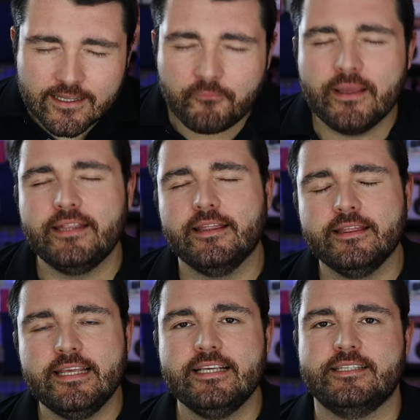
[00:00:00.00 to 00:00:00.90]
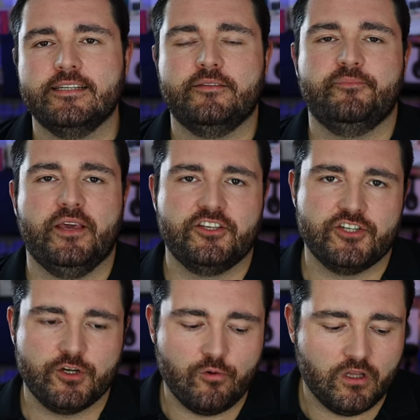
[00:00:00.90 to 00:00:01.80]
a bit decent
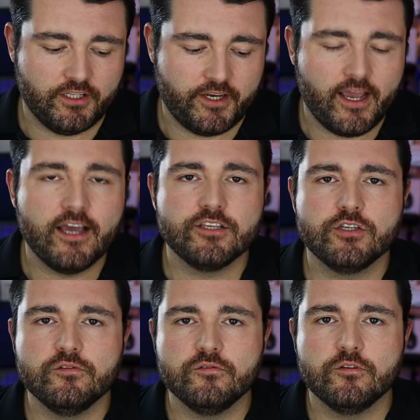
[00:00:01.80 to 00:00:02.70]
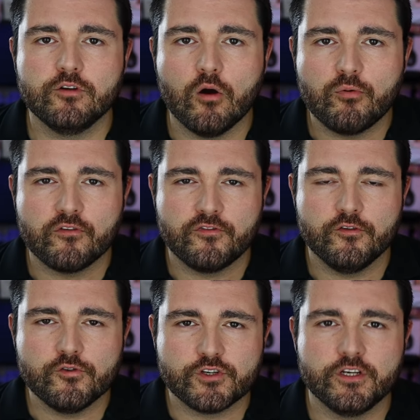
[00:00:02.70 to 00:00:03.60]
picture quality. I saw GoPro
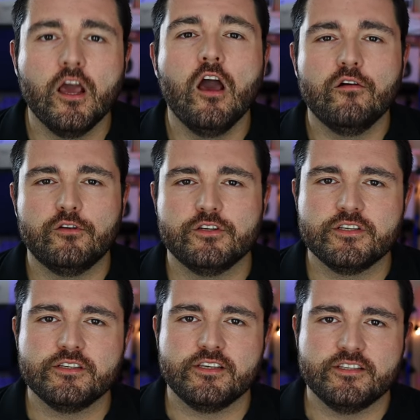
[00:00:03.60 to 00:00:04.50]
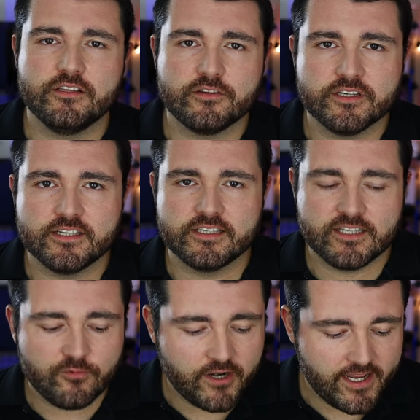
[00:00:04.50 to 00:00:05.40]
Fusion versus Insta three
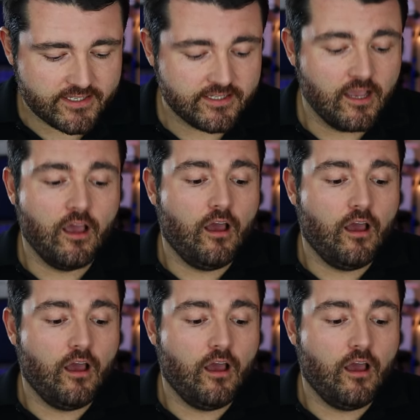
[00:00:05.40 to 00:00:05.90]
sixty ONE X.